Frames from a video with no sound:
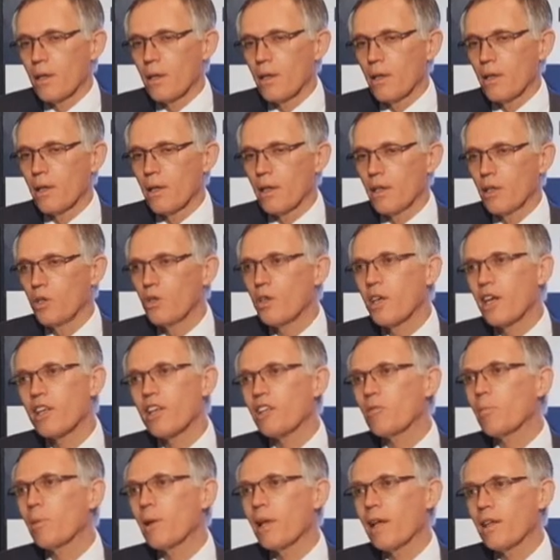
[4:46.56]
uh, you
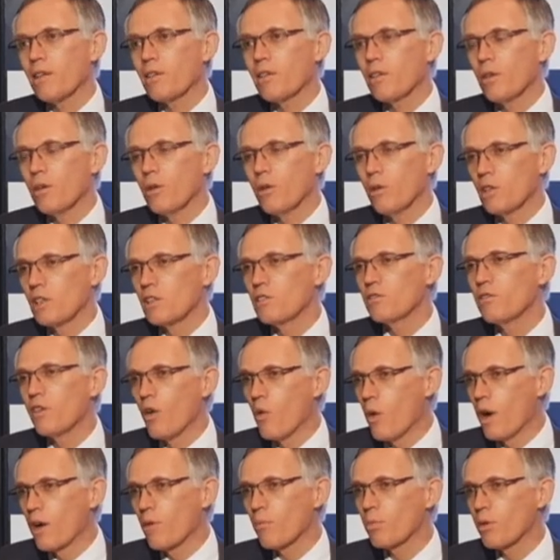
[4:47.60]
cannot plan only
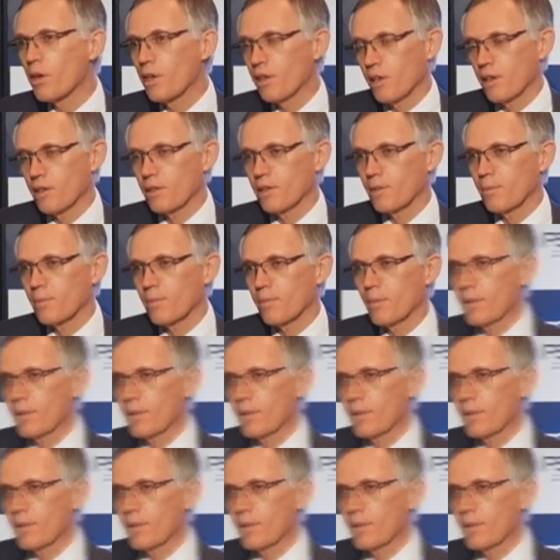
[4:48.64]
for one product.